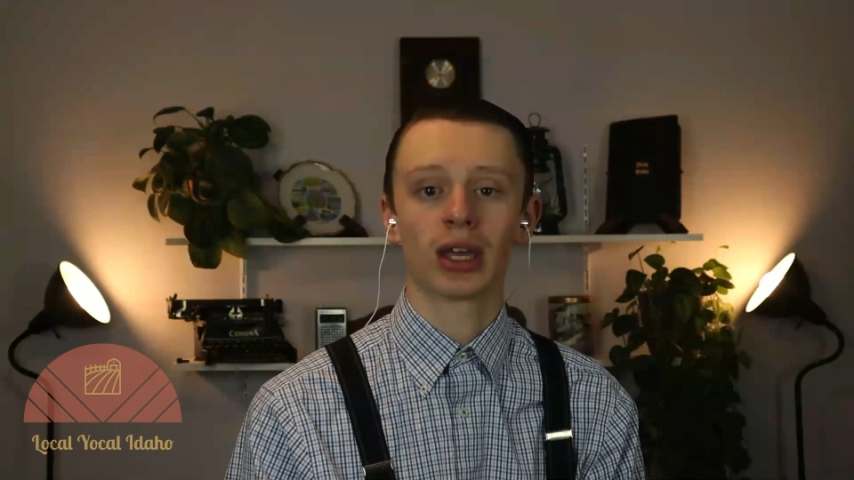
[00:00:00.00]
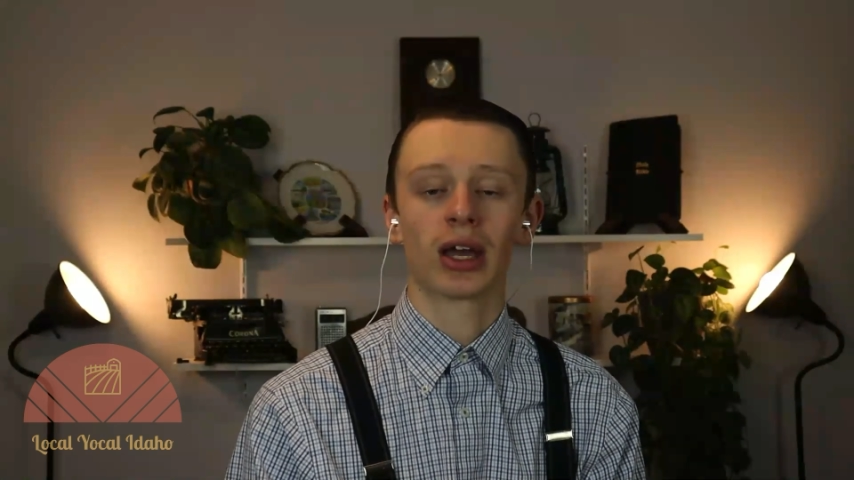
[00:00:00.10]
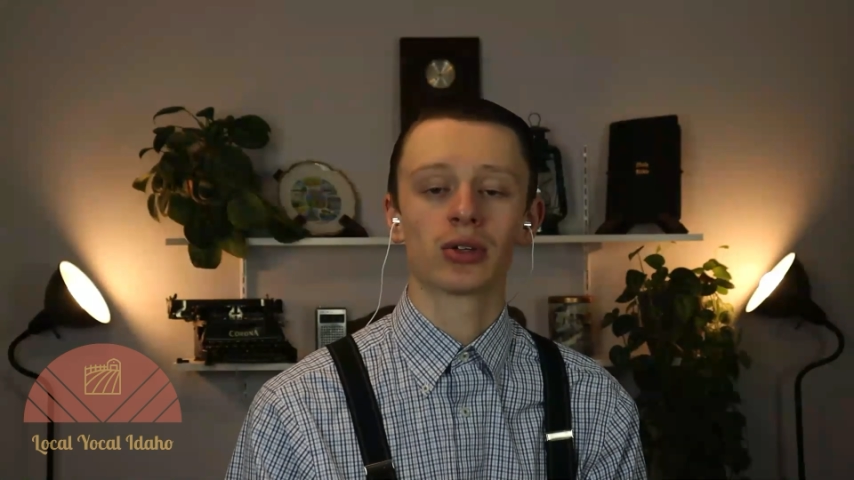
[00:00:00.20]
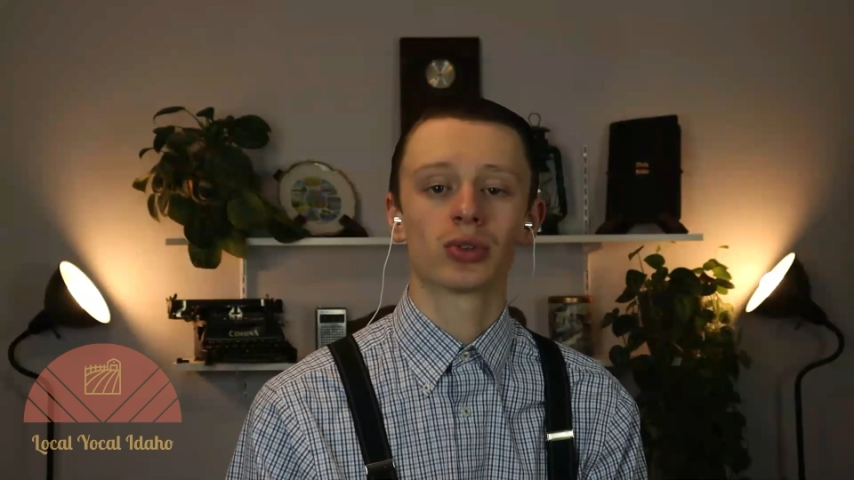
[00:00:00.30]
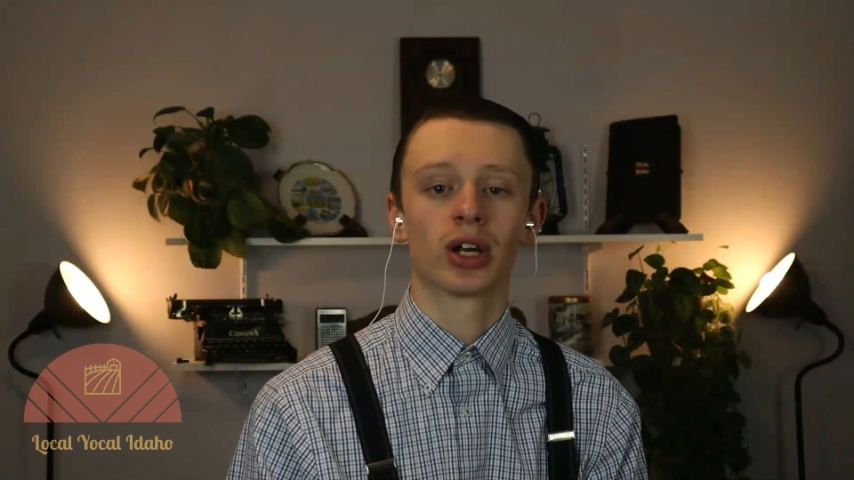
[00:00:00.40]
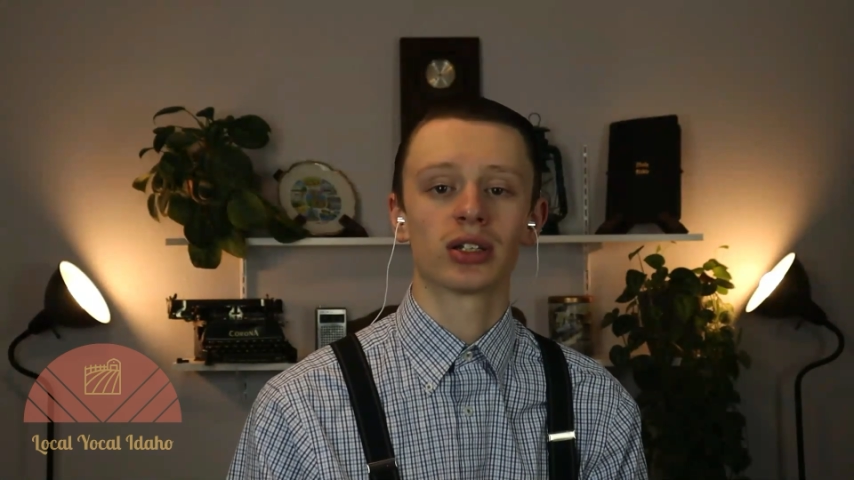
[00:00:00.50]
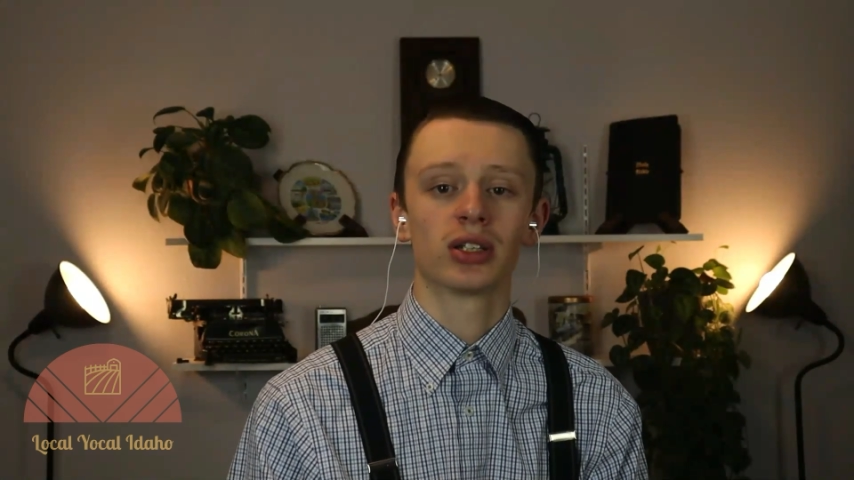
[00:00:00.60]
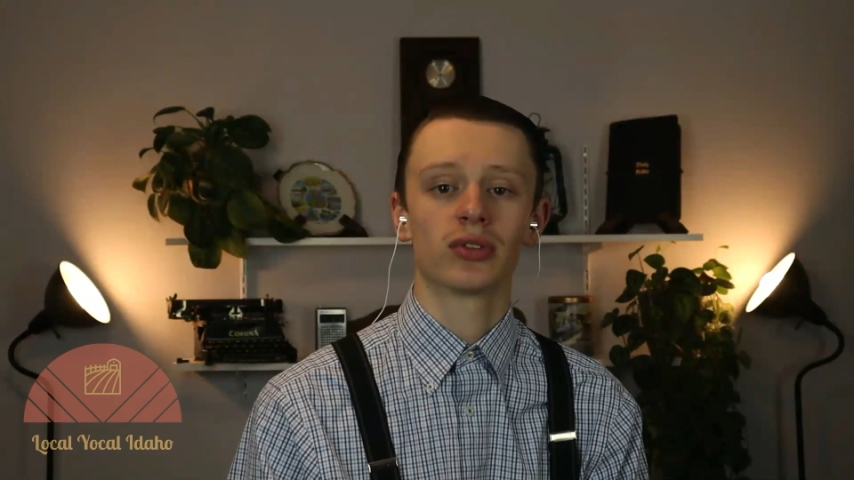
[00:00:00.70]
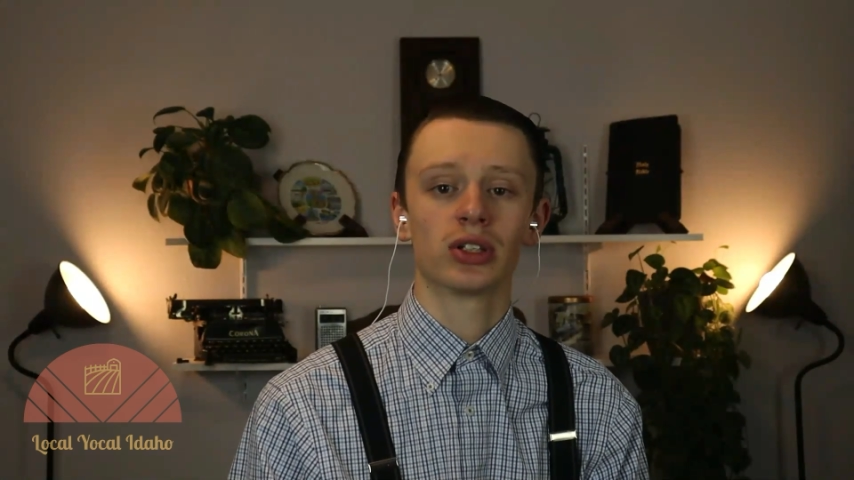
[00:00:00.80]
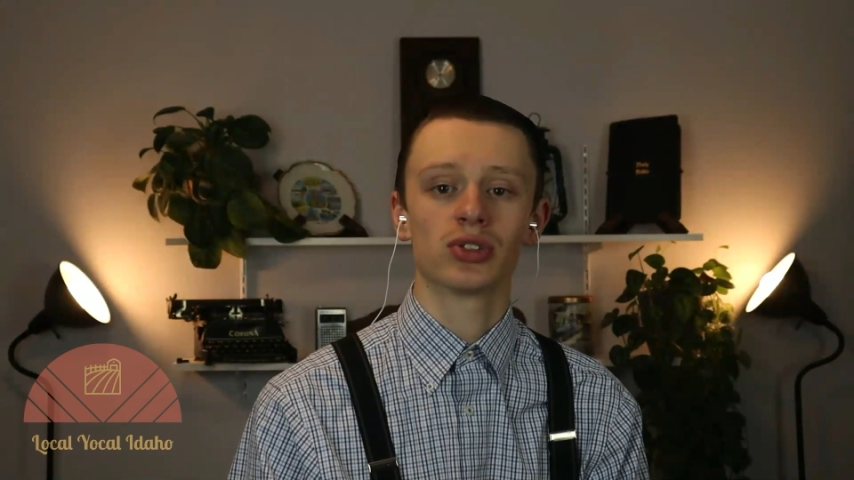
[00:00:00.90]
outdoor
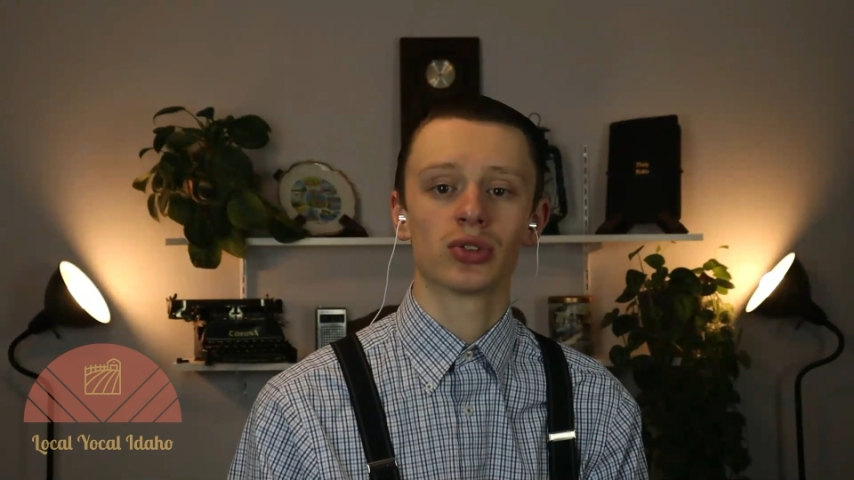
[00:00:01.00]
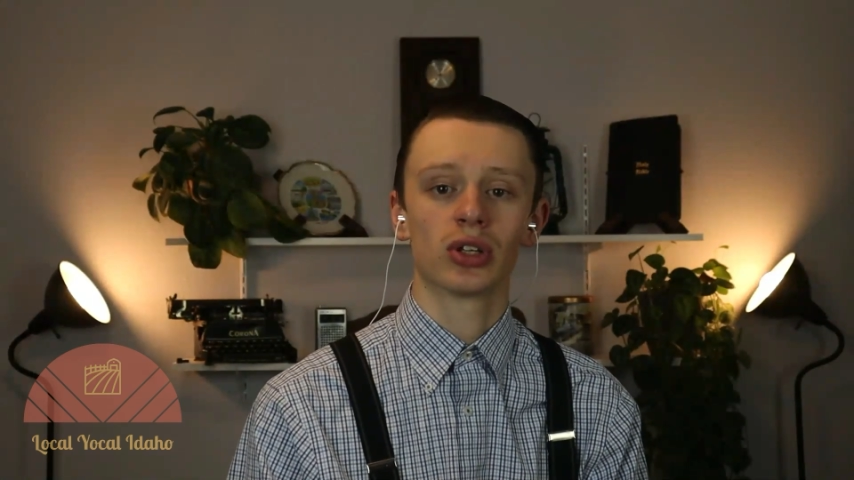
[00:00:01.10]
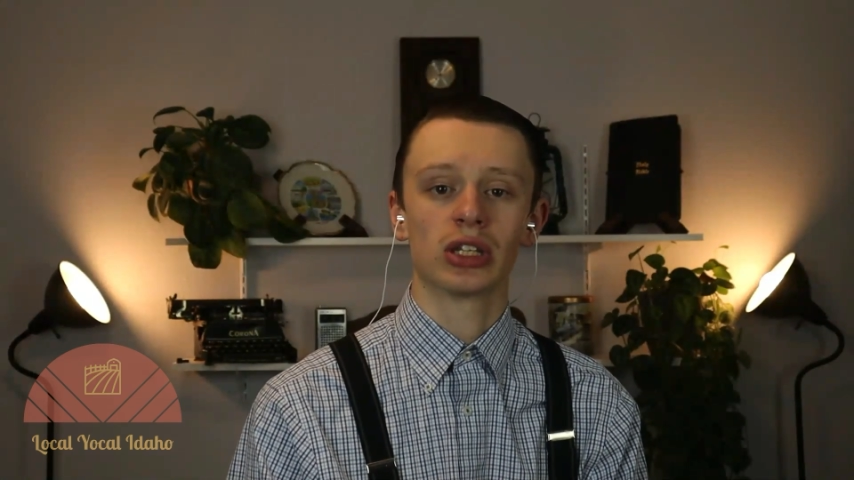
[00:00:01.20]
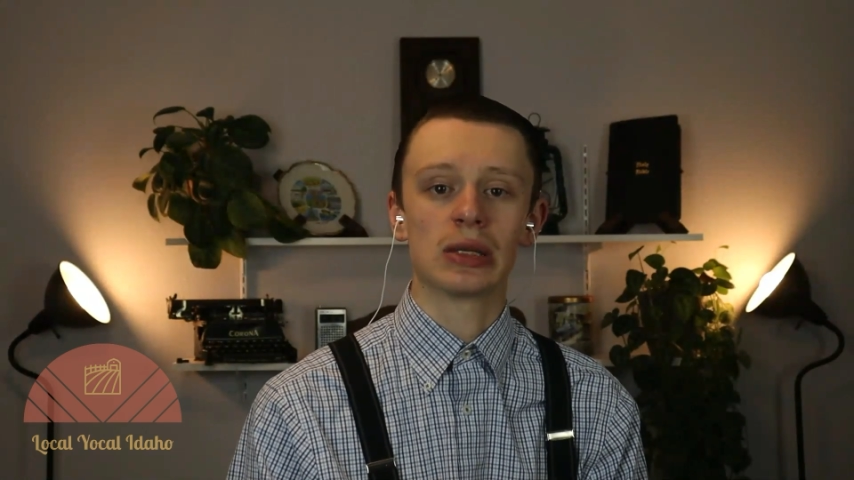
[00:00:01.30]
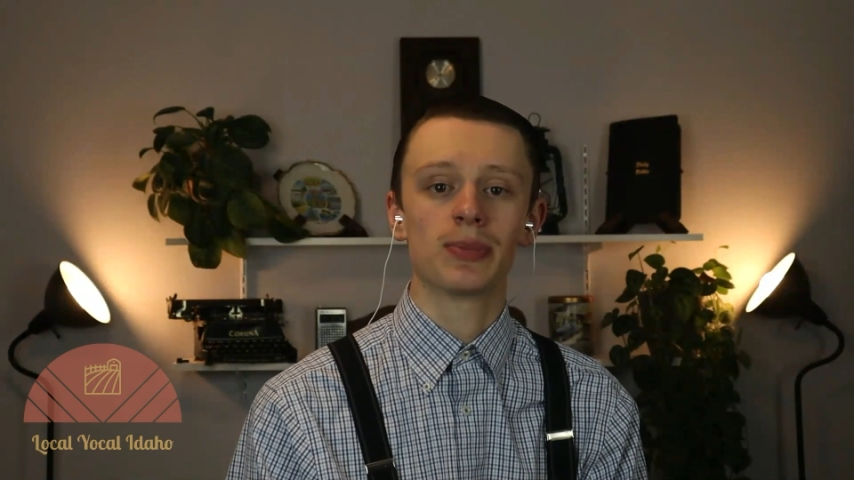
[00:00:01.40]
activities during the